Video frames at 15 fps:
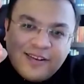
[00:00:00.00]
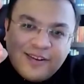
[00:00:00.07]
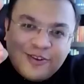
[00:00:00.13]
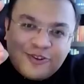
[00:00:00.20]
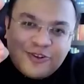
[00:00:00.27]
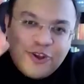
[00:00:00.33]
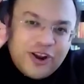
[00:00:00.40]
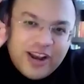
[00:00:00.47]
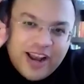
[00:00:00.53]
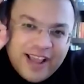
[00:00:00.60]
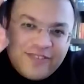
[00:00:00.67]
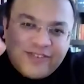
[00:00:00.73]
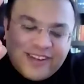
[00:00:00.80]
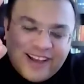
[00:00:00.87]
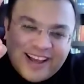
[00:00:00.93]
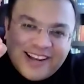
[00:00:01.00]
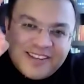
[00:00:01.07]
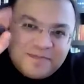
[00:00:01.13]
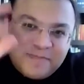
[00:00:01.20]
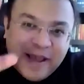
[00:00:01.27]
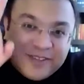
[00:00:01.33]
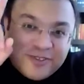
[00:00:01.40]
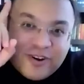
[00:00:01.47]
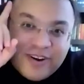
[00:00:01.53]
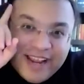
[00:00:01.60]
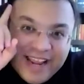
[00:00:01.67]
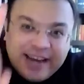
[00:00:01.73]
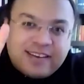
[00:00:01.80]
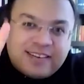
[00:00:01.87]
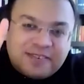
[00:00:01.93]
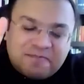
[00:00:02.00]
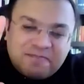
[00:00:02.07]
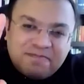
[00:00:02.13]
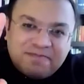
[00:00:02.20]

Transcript: So your lifestyle is based on income.